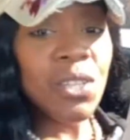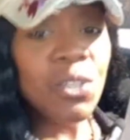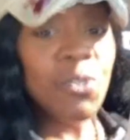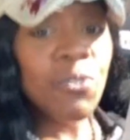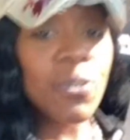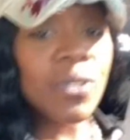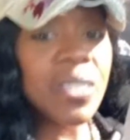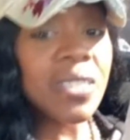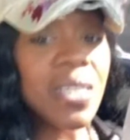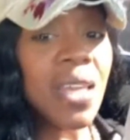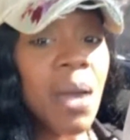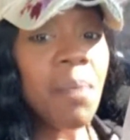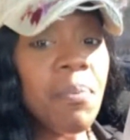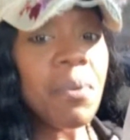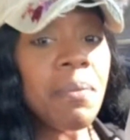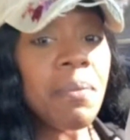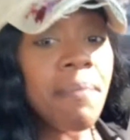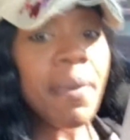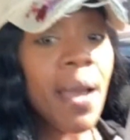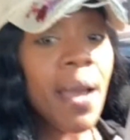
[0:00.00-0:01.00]
you for
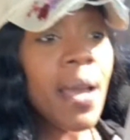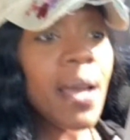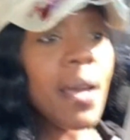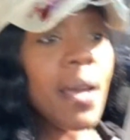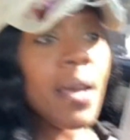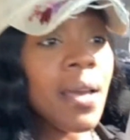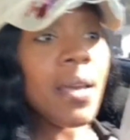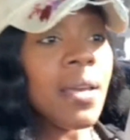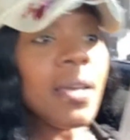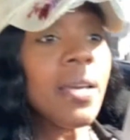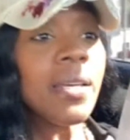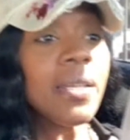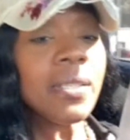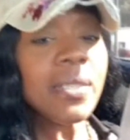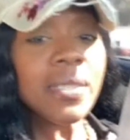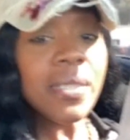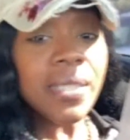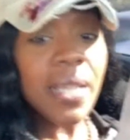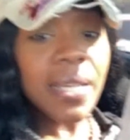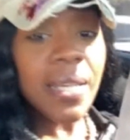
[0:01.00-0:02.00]
stopping by,
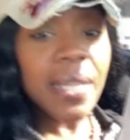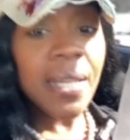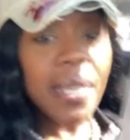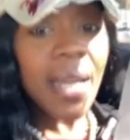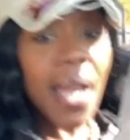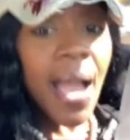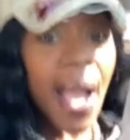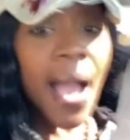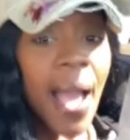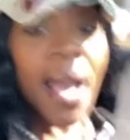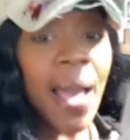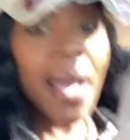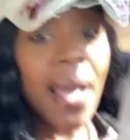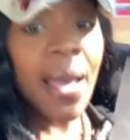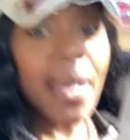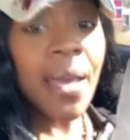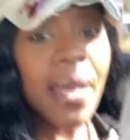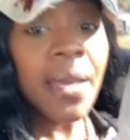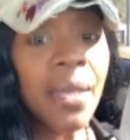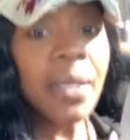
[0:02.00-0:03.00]
saying
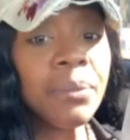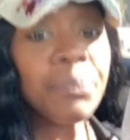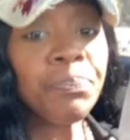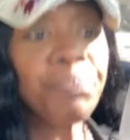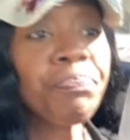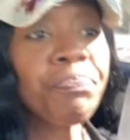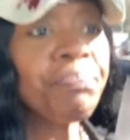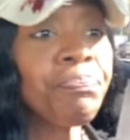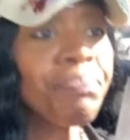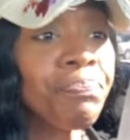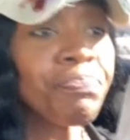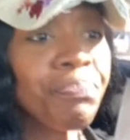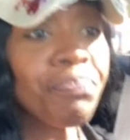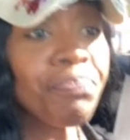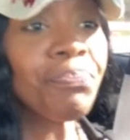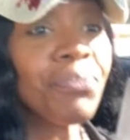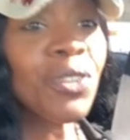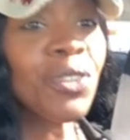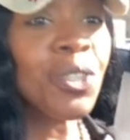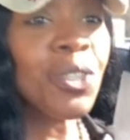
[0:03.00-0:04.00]
hi
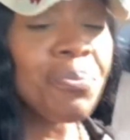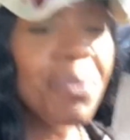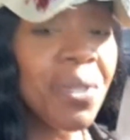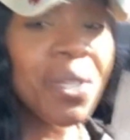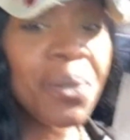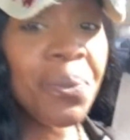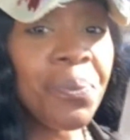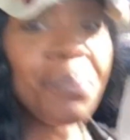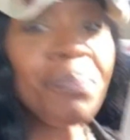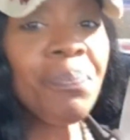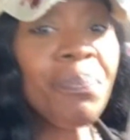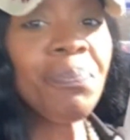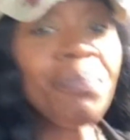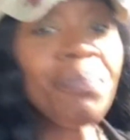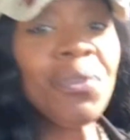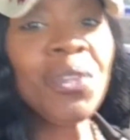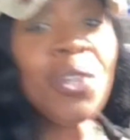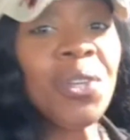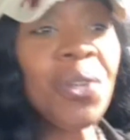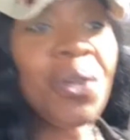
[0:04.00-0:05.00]
to me,
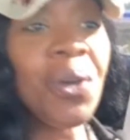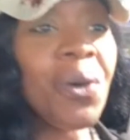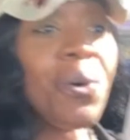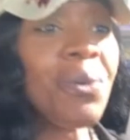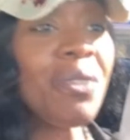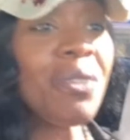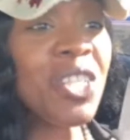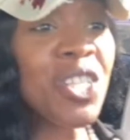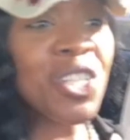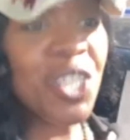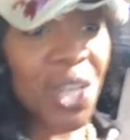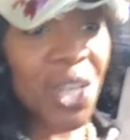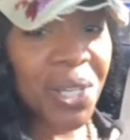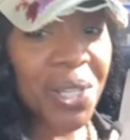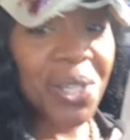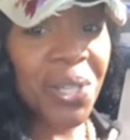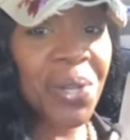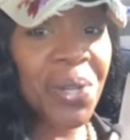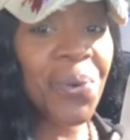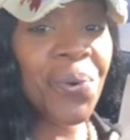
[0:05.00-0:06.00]

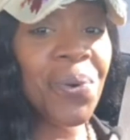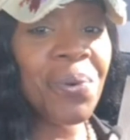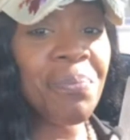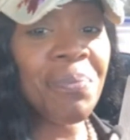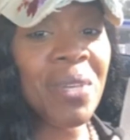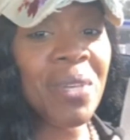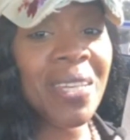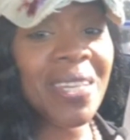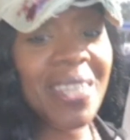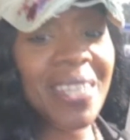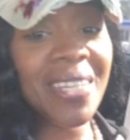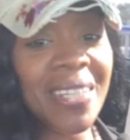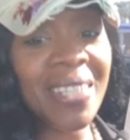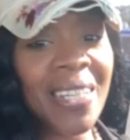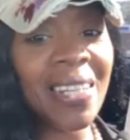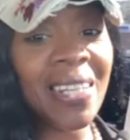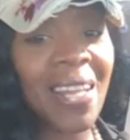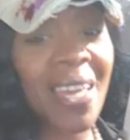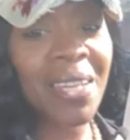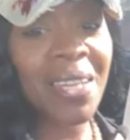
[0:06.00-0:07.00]
checking on me, hitting the
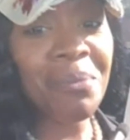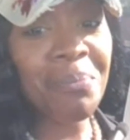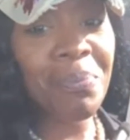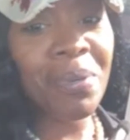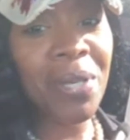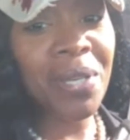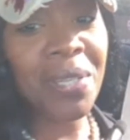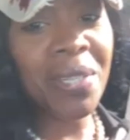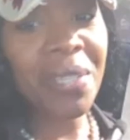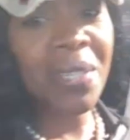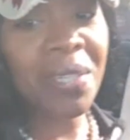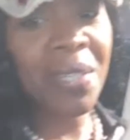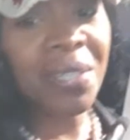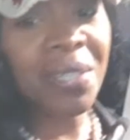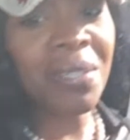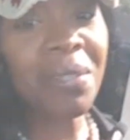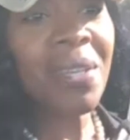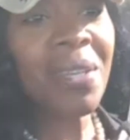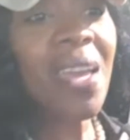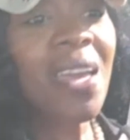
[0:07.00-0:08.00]
like
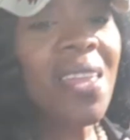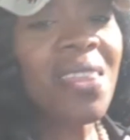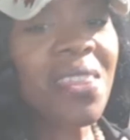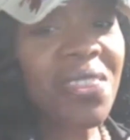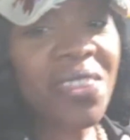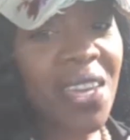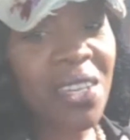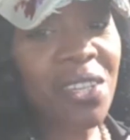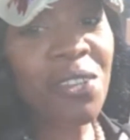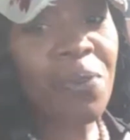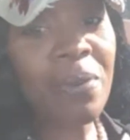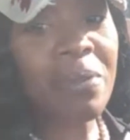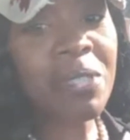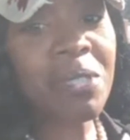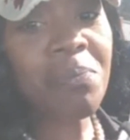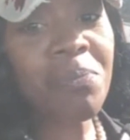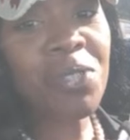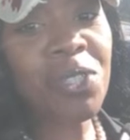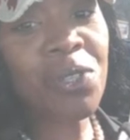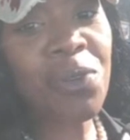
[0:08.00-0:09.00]
button. Thank you for
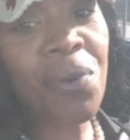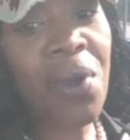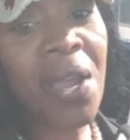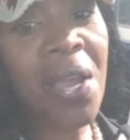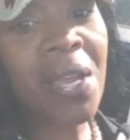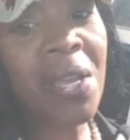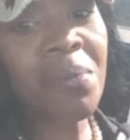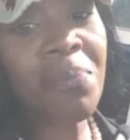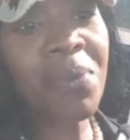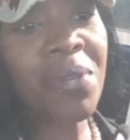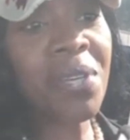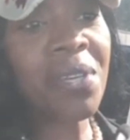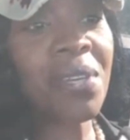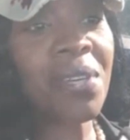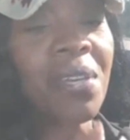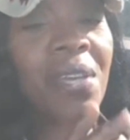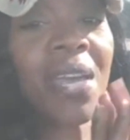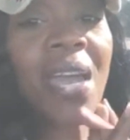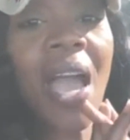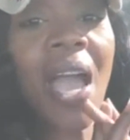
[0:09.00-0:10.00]

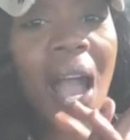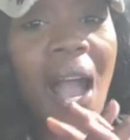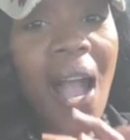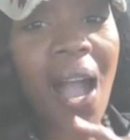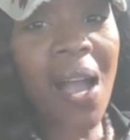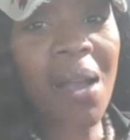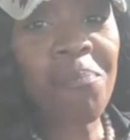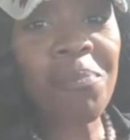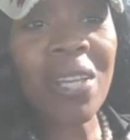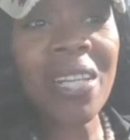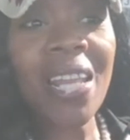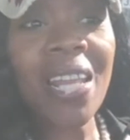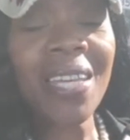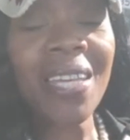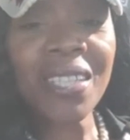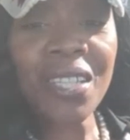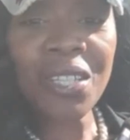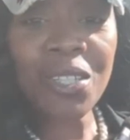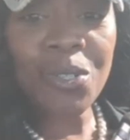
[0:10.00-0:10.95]
subscribing. I'm glad